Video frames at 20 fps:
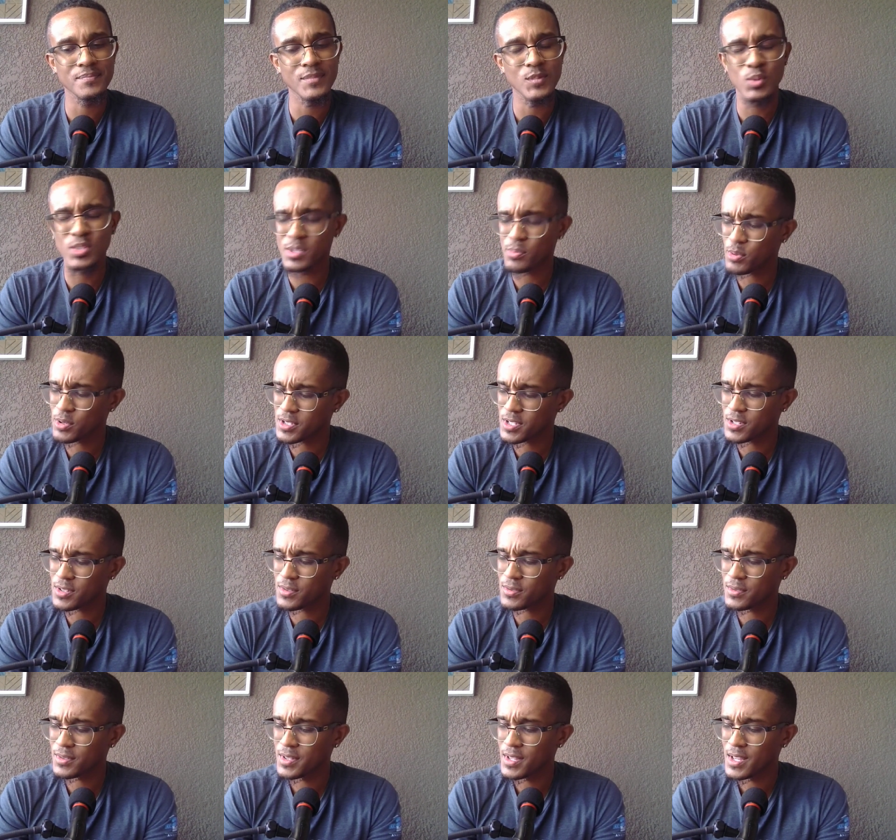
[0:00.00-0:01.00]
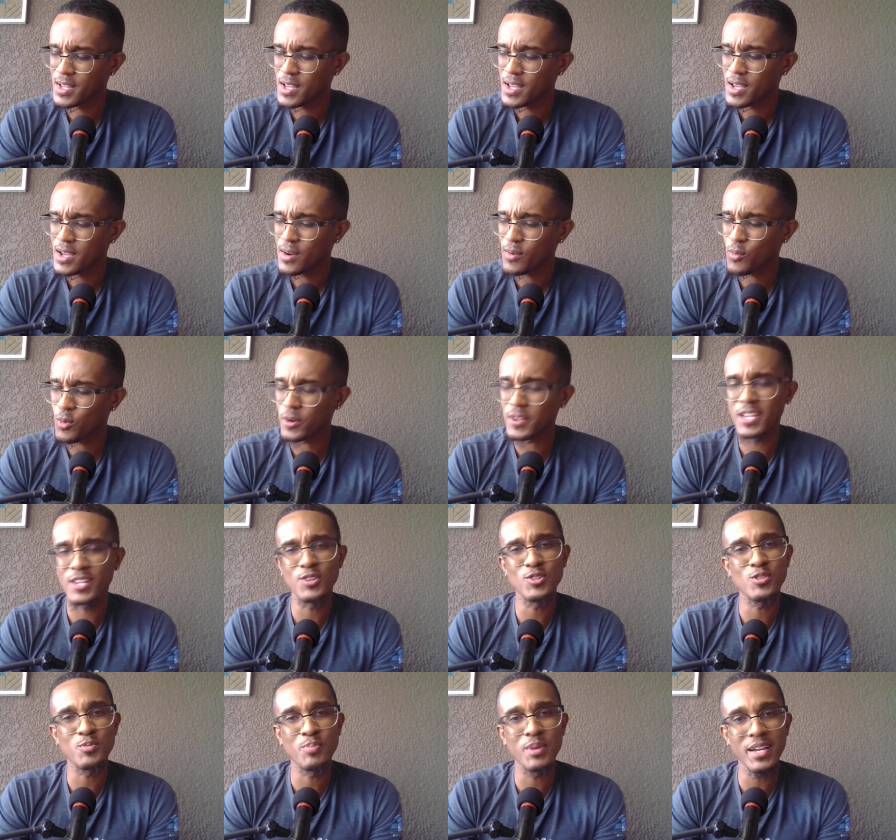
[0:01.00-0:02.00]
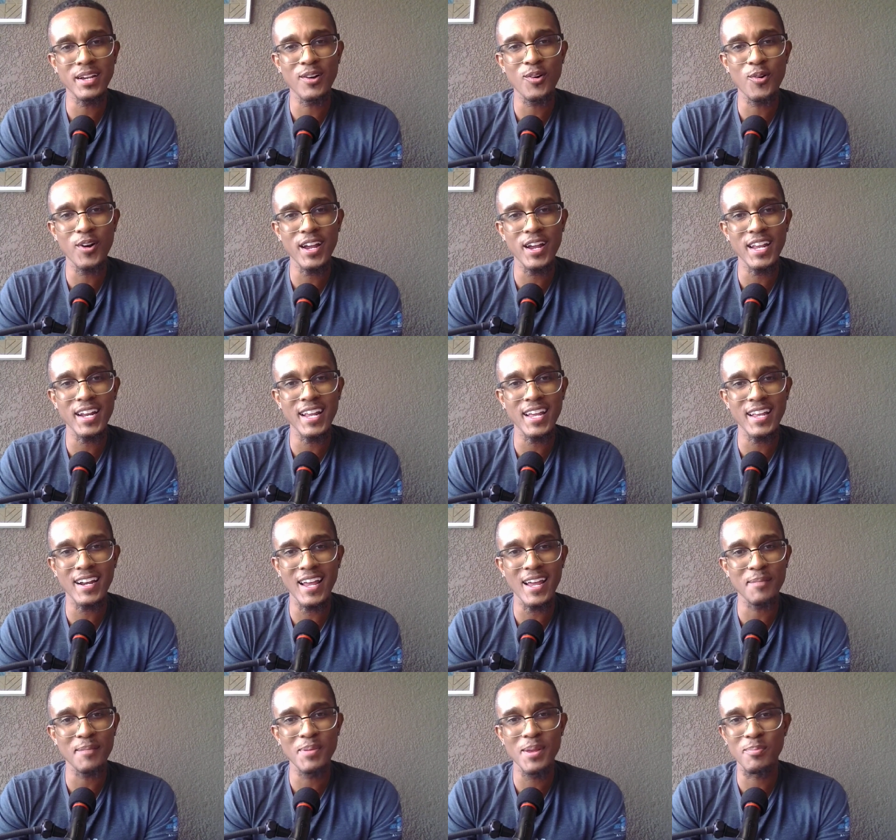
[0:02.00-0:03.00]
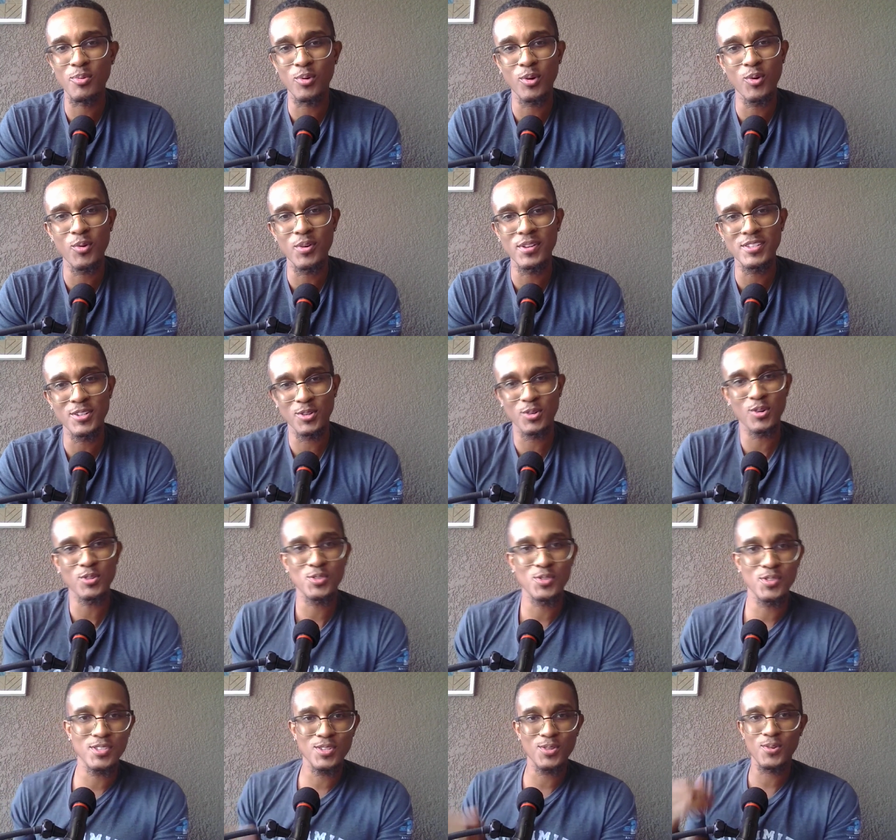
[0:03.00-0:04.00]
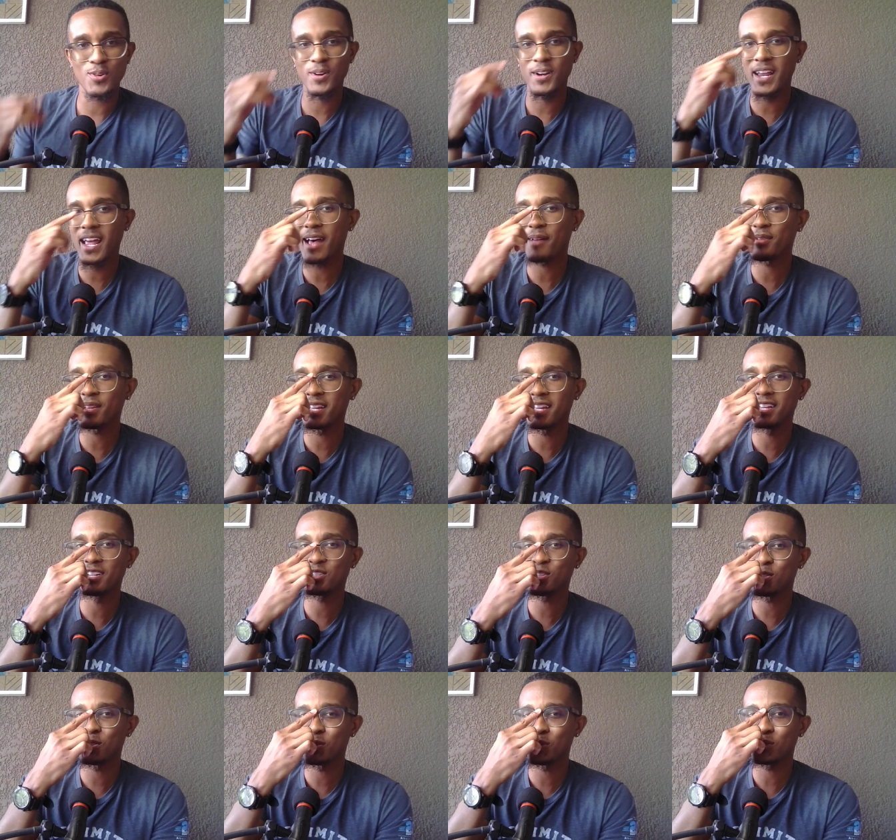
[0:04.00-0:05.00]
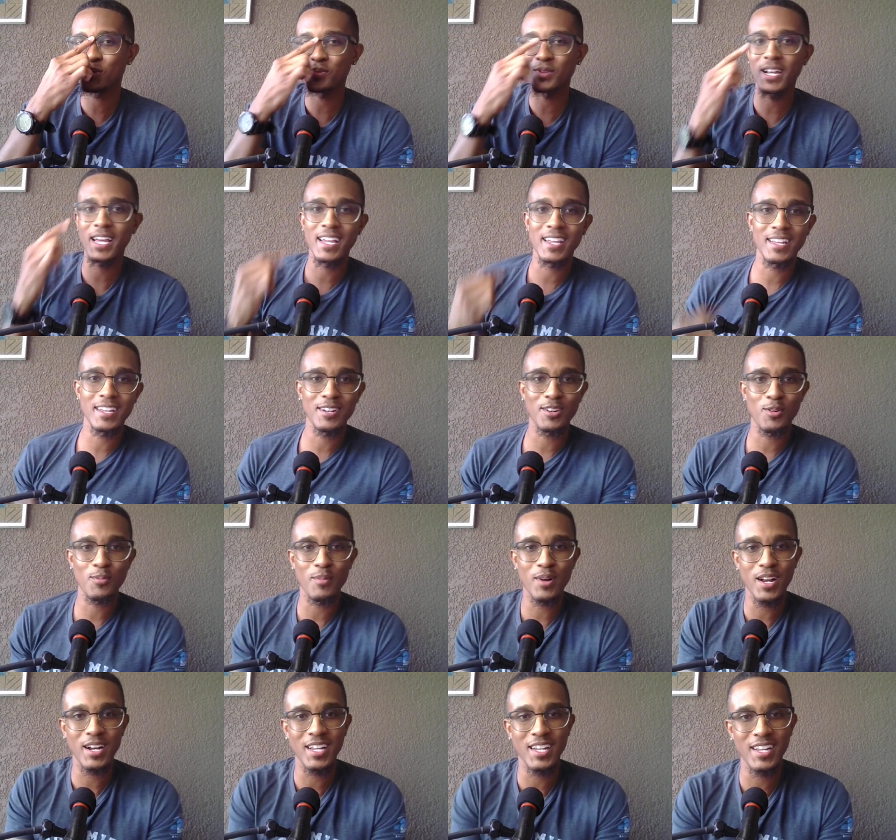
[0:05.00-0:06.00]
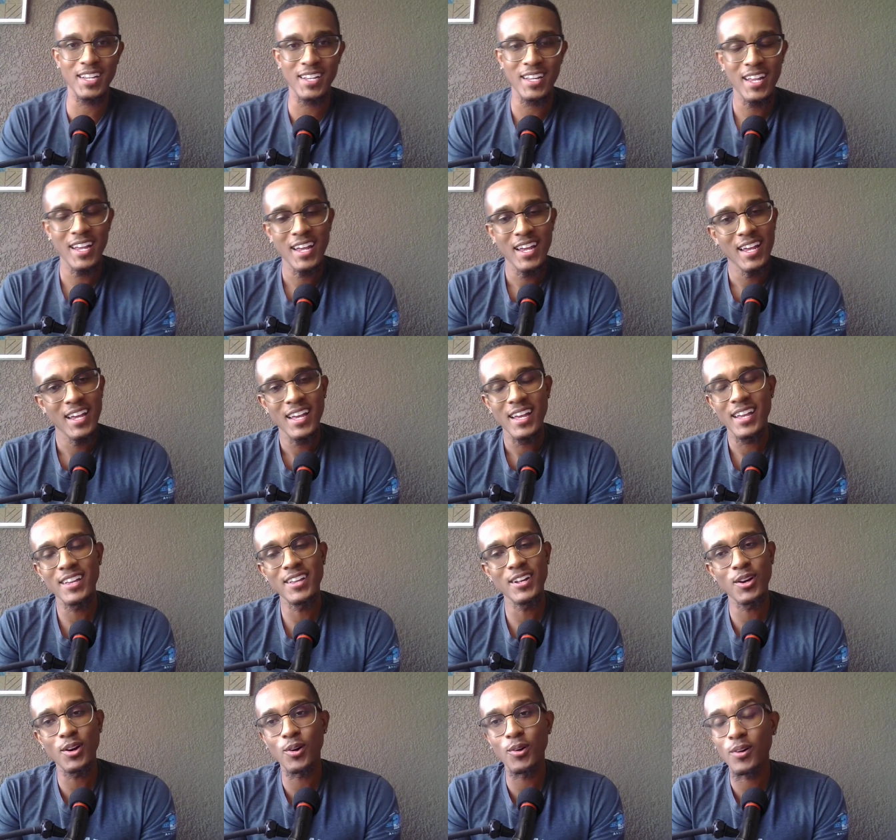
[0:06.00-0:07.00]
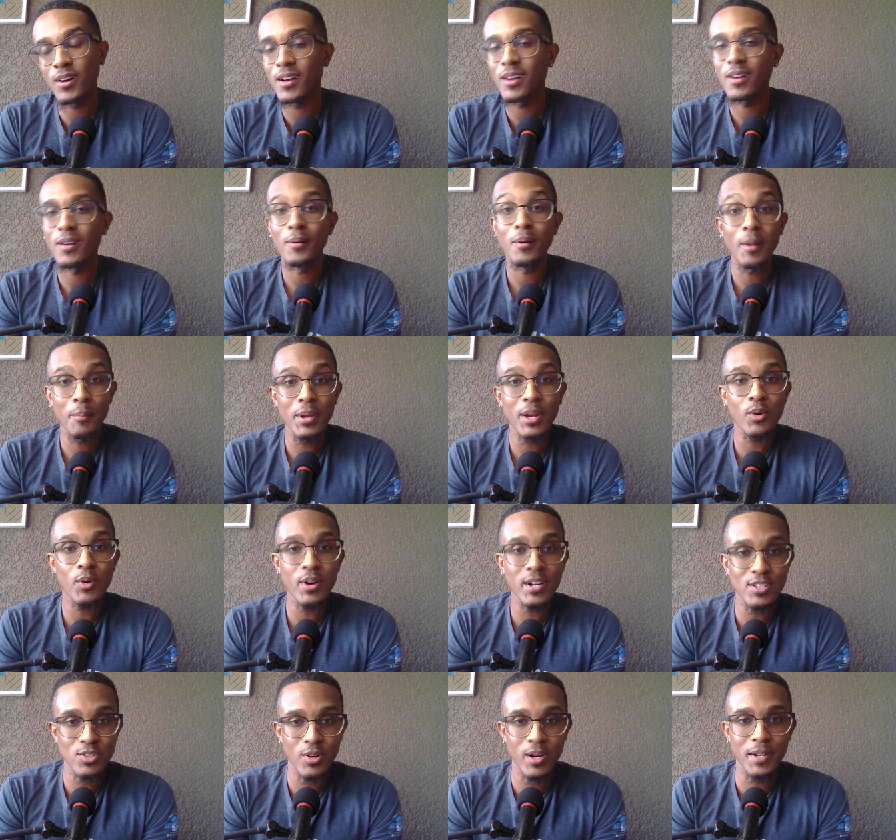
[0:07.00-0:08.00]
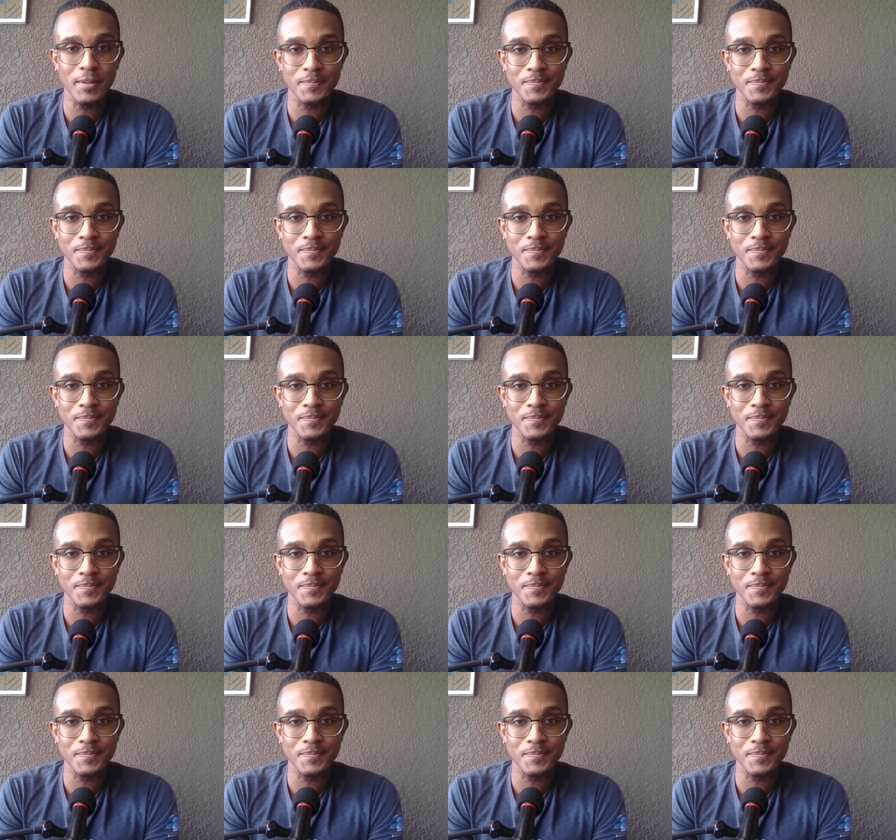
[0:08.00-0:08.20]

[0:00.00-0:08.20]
was it Brazil? where they used Bitcoin and like people were going to the grocery store and having issues with like getting their money. You know, Bitcoin is great